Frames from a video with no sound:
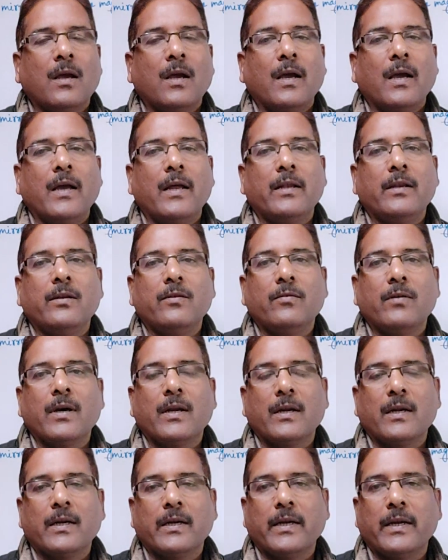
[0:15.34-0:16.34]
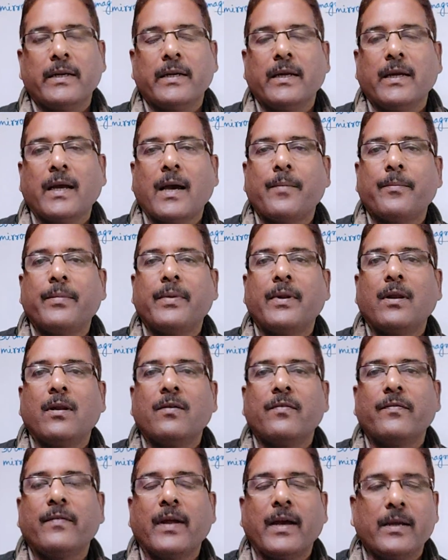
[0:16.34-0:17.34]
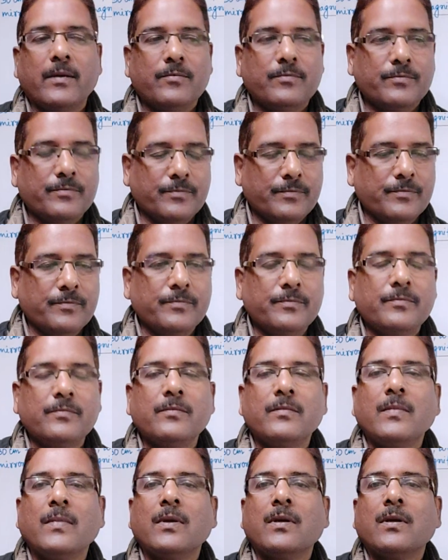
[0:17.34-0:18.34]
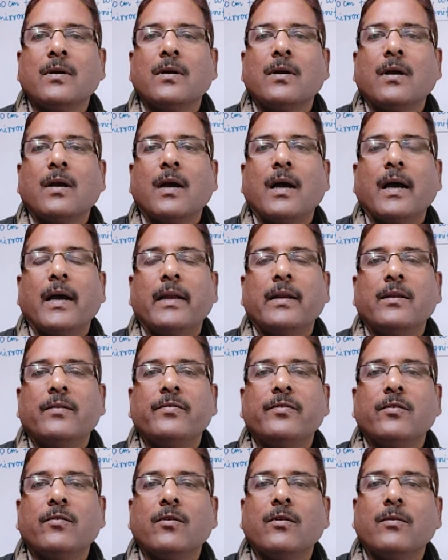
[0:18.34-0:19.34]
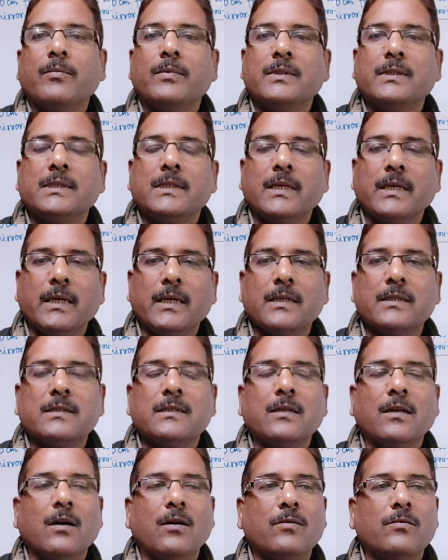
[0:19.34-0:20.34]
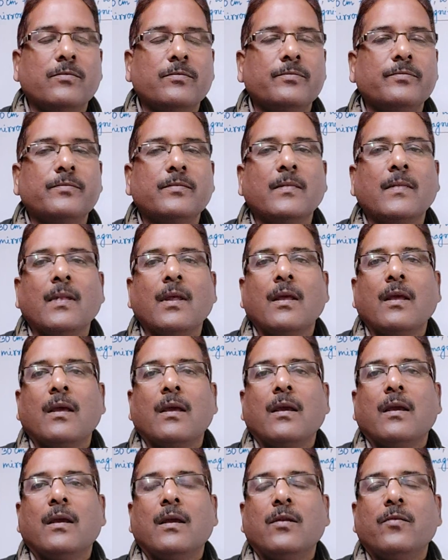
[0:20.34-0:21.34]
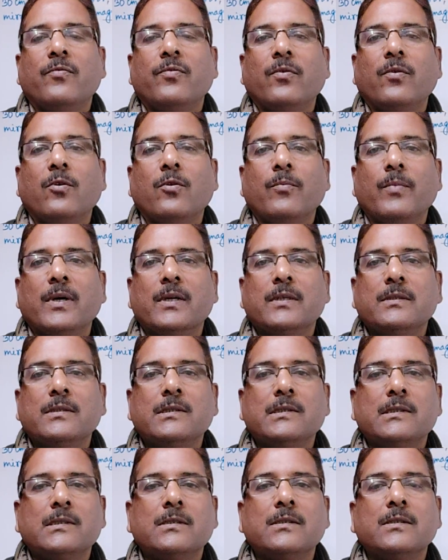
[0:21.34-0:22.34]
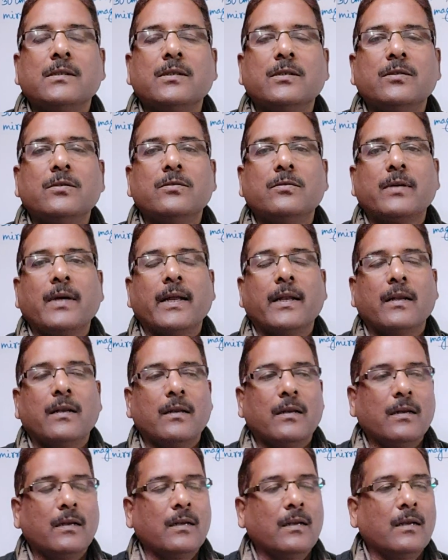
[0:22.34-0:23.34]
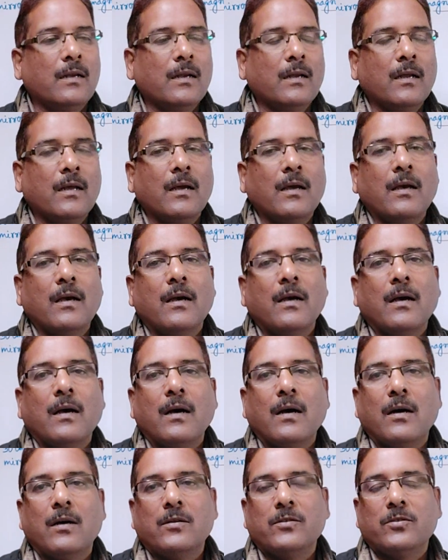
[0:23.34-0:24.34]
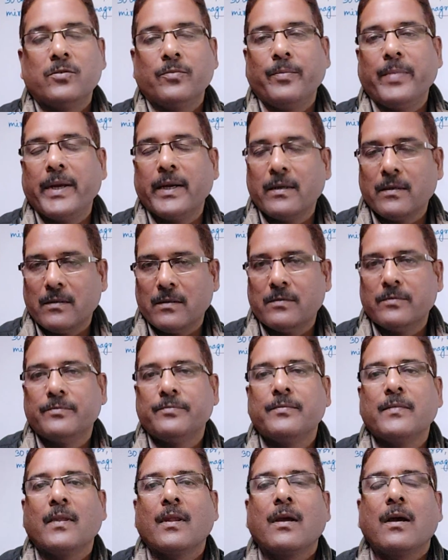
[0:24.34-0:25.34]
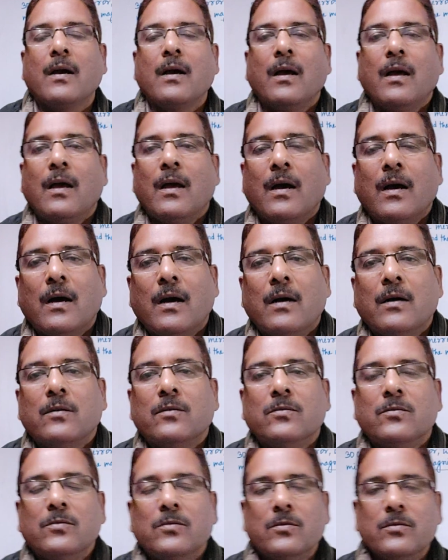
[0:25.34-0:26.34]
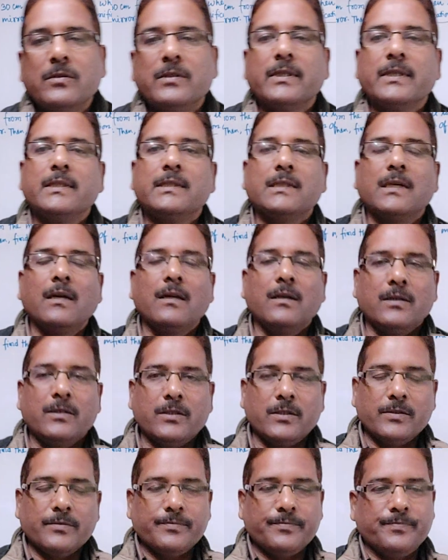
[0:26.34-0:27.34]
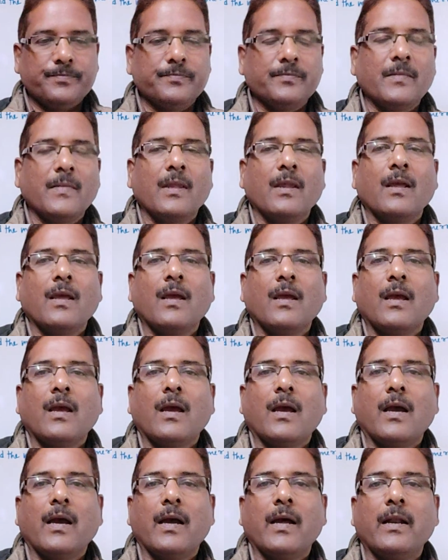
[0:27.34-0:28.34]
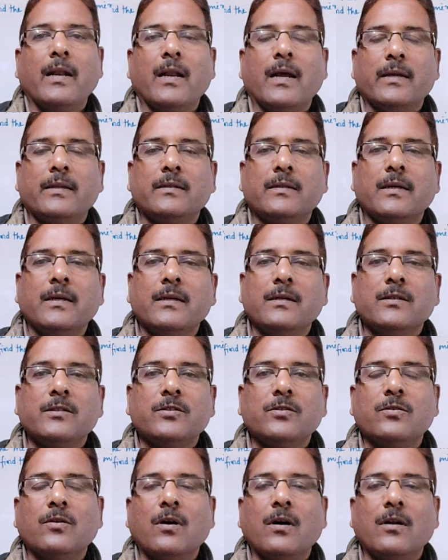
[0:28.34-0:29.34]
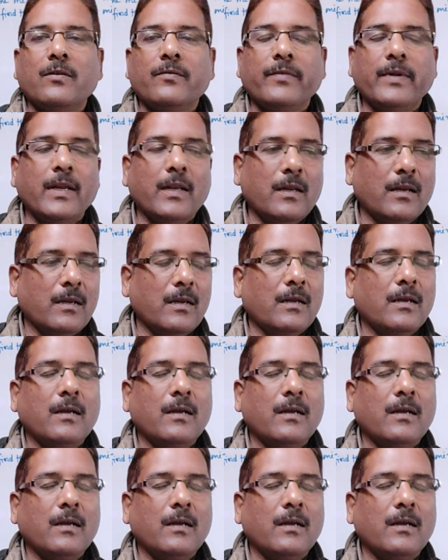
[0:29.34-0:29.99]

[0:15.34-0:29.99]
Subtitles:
and you are getting ample of time. And if you will be serious now, in 4 months, you can do better, a good result. And I think you all will